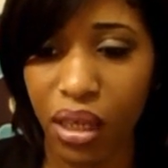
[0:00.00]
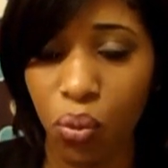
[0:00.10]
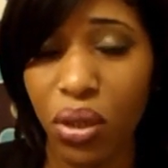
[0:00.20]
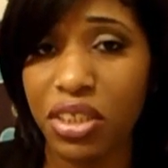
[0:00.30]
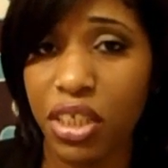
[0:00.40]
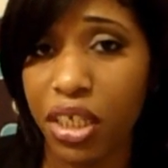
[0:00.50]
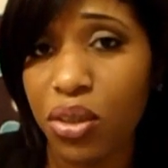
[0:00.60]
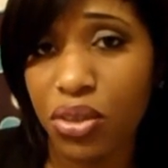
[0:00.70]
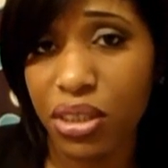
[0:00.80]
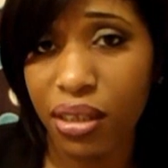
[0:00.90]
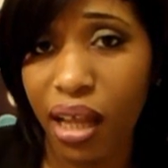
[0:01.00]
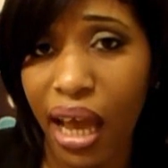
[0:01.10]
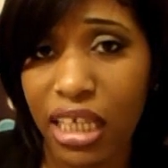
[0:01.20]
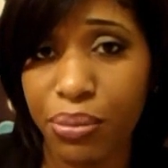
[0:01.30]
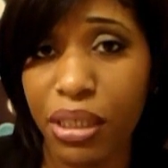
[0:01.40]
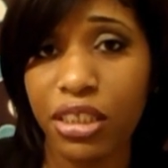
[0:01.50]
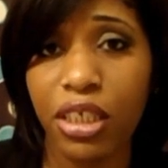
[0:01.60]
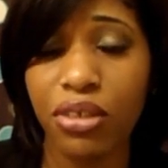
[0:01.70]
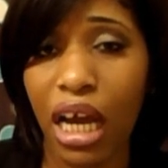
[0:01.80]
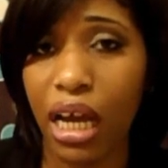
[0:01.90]
wedge heels to class because
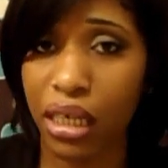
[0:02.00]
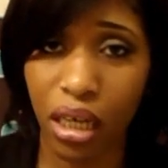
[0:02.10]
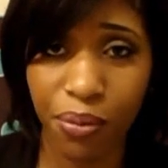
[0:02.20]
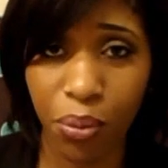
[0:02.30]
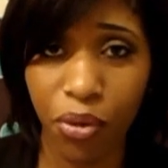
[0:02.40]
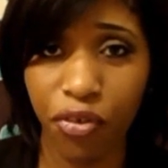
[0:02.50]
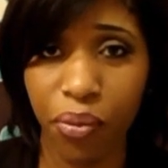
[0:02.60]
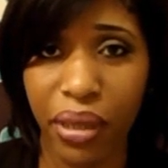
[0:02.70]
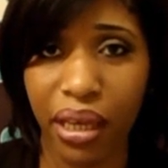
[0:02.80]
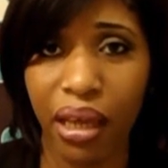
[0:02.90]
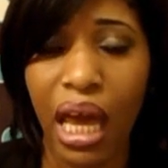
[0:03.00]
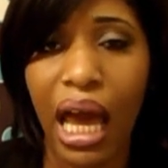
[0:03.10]
they're not comfortable for me,